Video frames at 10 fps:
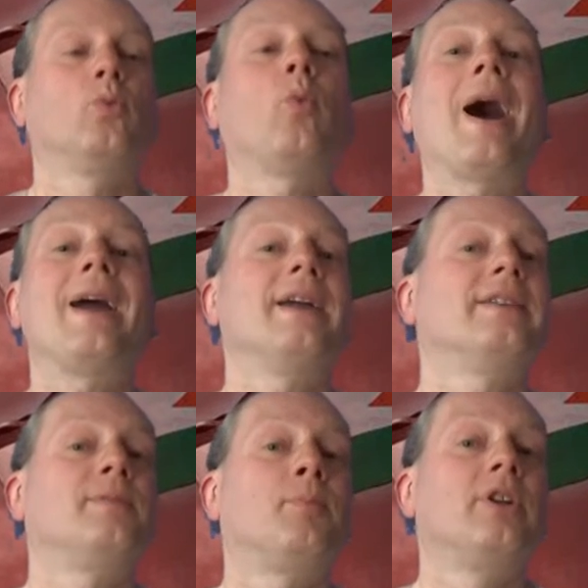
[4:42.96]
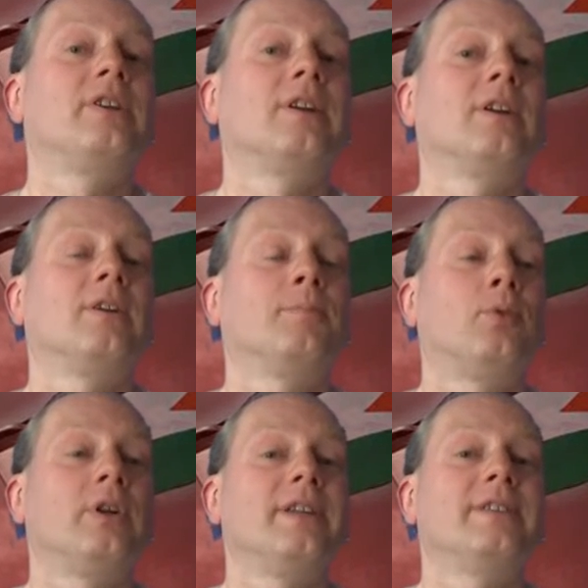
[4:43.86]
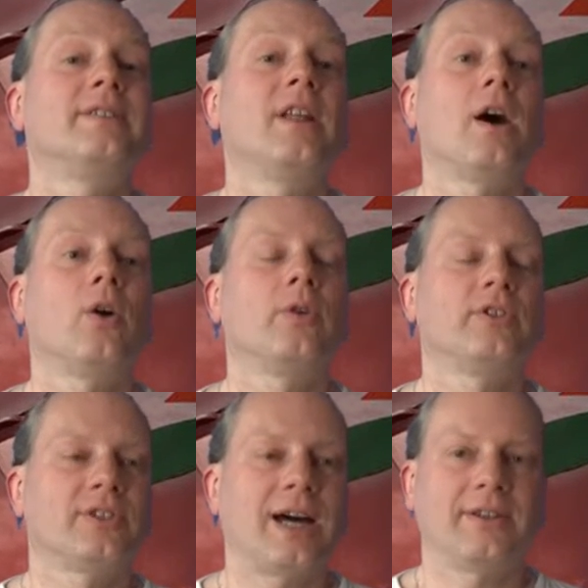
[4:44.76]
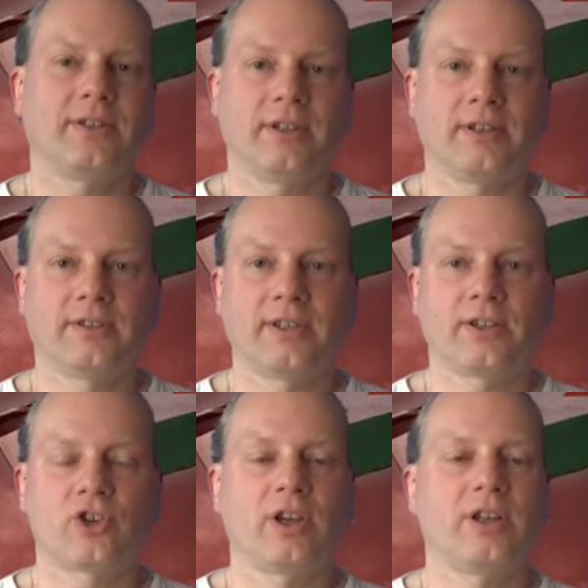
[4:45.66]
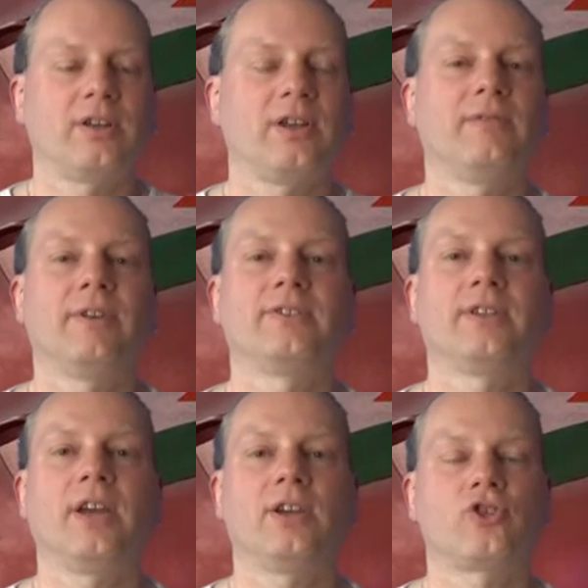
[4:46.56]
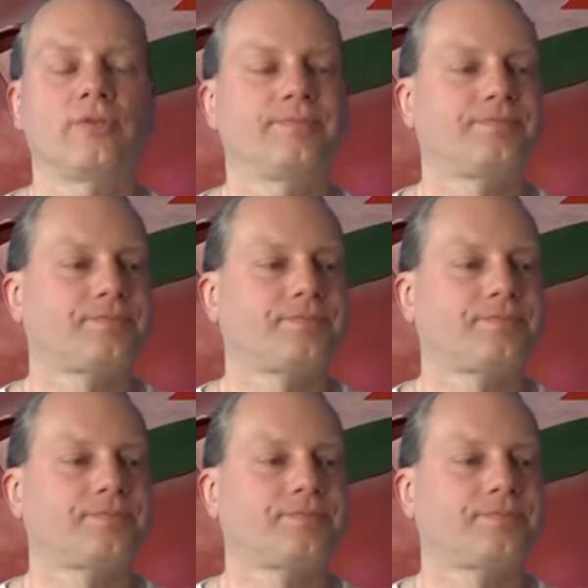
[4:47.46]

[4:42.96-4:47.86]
Why is the political police now starting such an investigation?